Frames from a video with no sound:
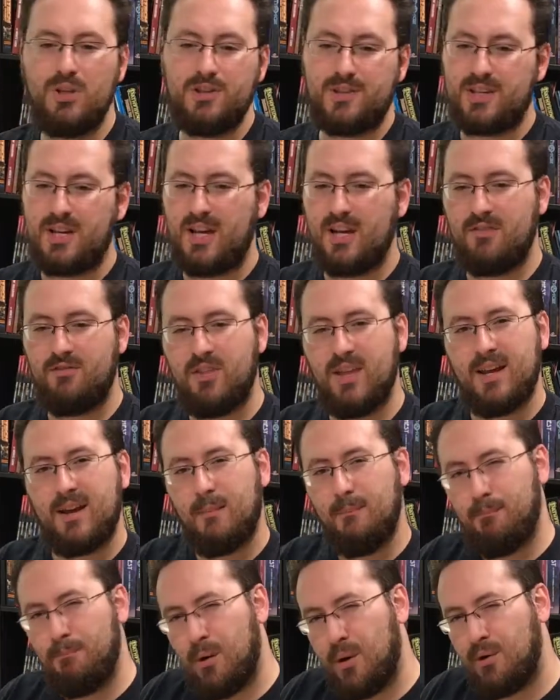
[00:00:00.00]
kind of like
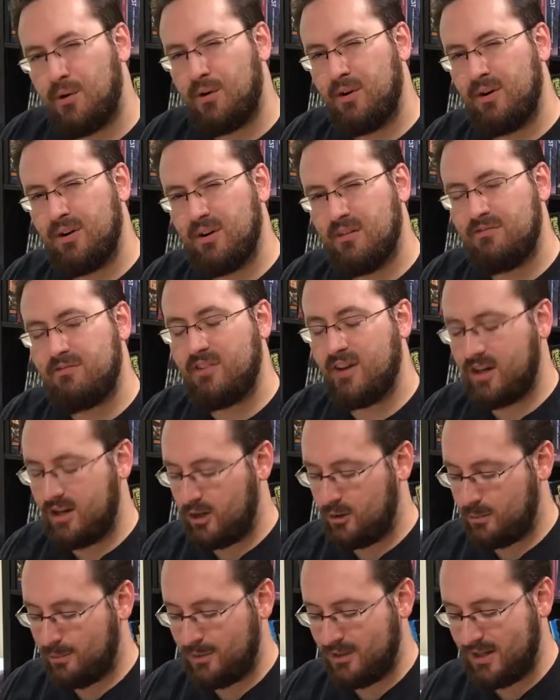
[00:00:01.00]
a bard and a
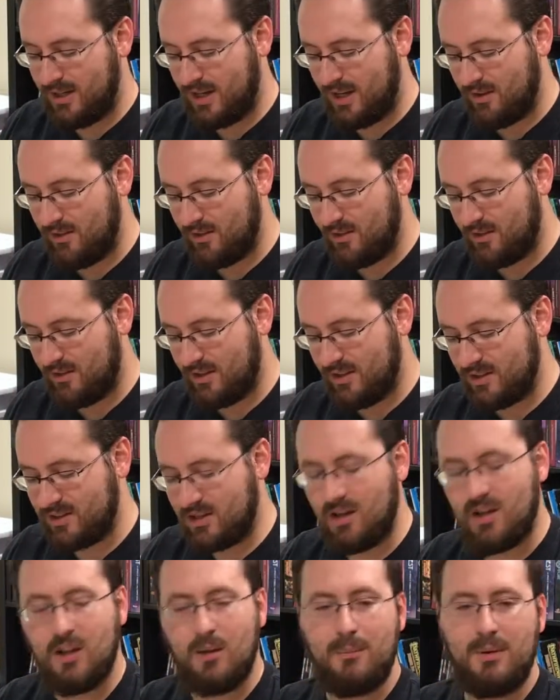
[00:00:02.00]
fighter put together. It's
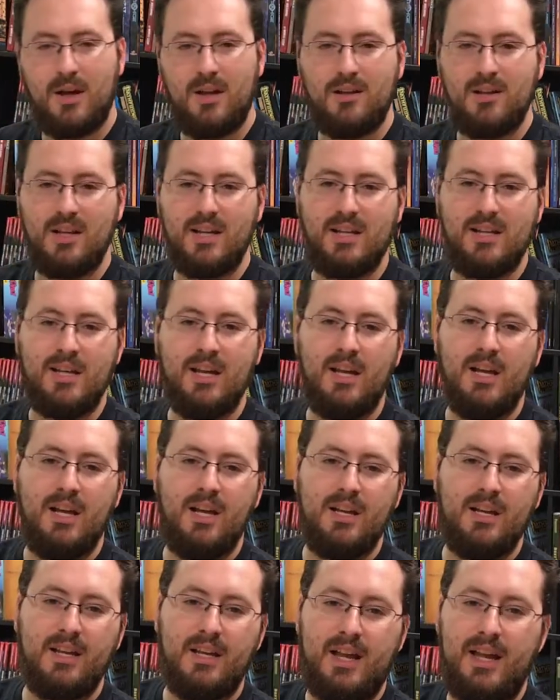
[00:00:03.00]
all about like
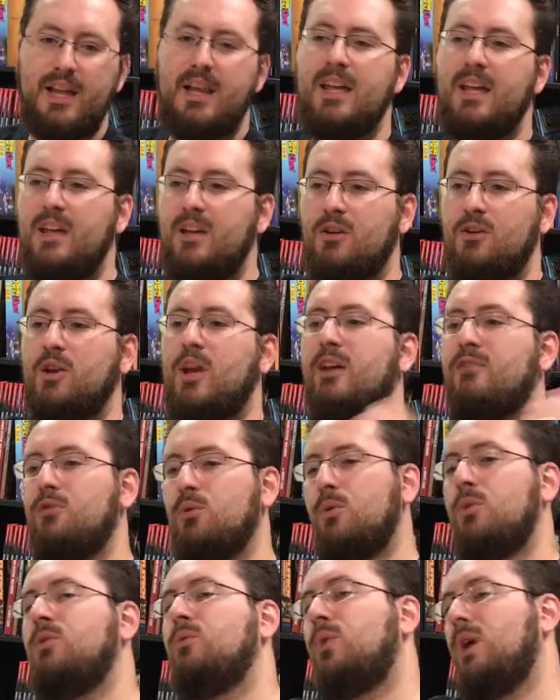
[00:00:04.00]
getting
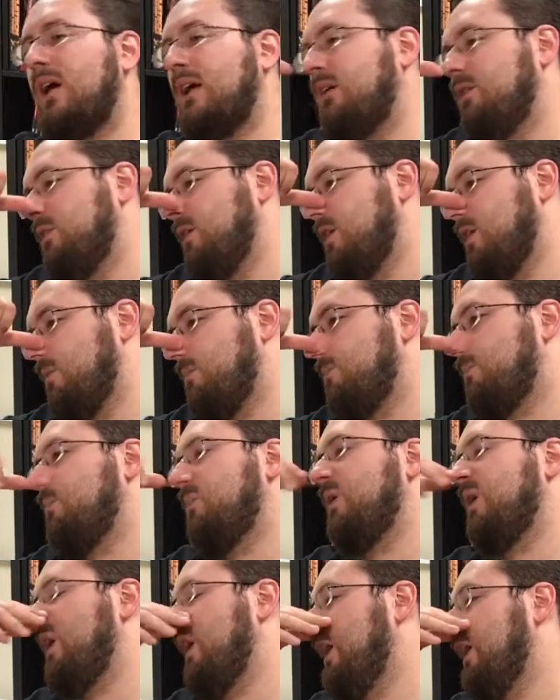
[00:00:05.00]
everyone riled up
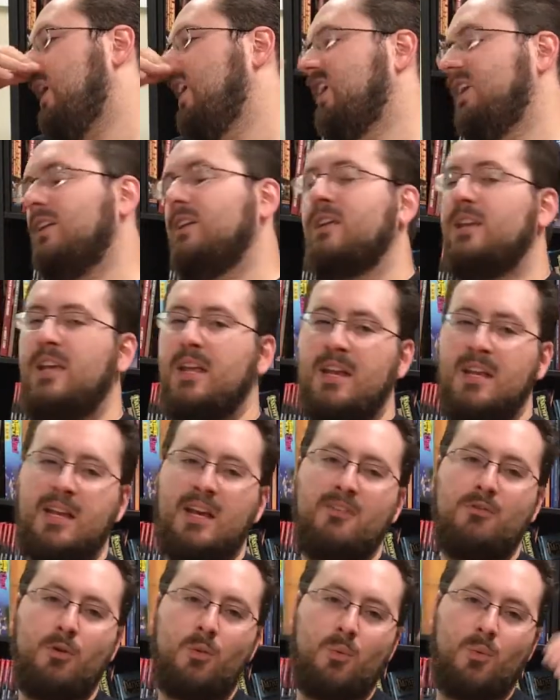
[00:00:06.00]
and getting
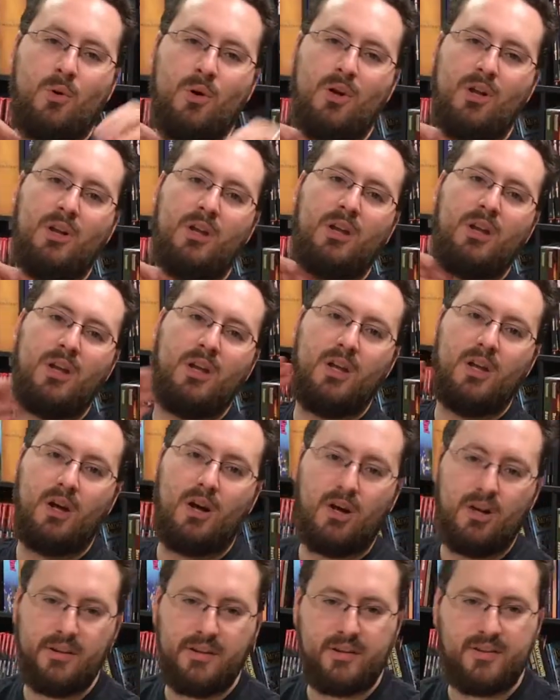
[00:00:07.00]
everyone
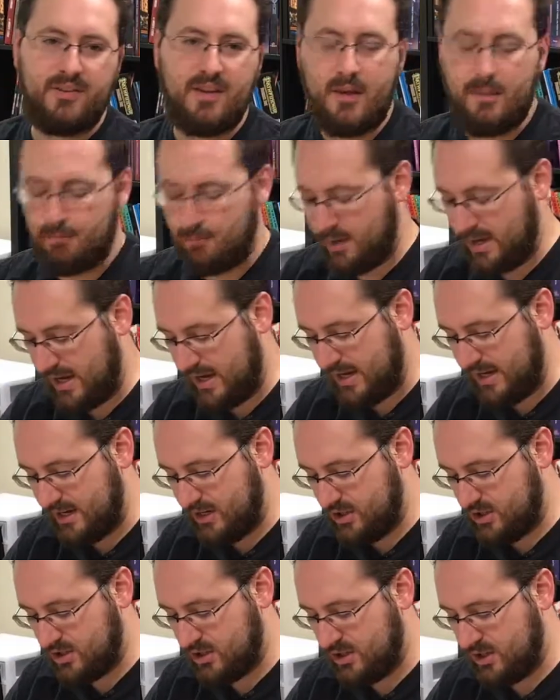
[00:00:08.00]
on the same
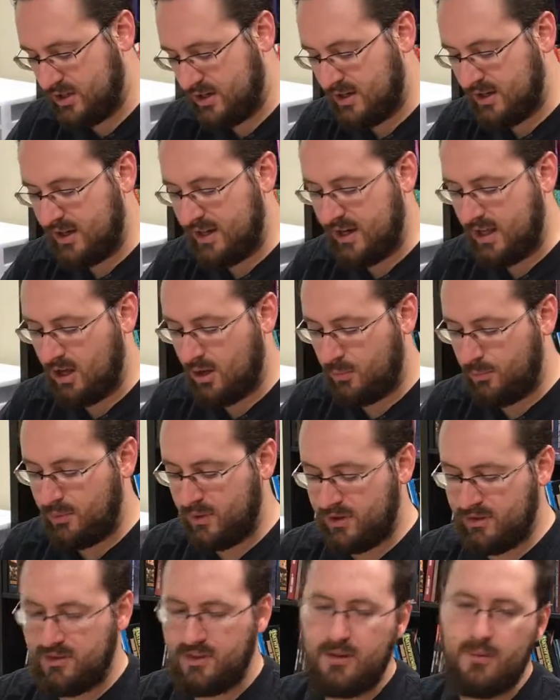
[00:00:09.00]
page and
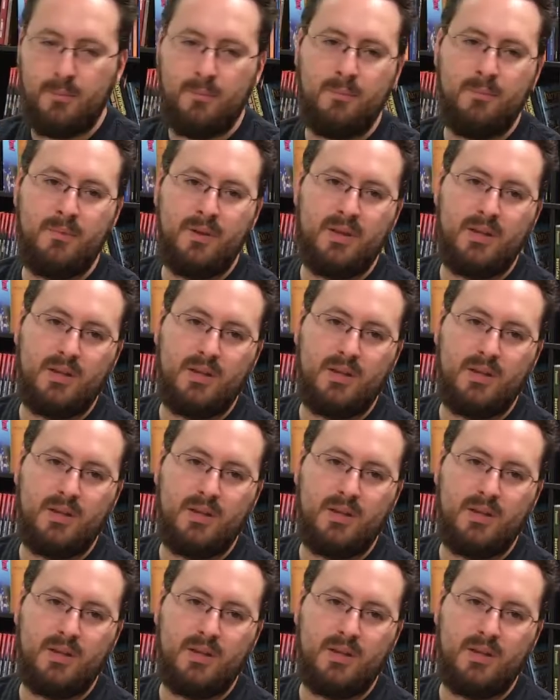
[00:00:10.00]
helping them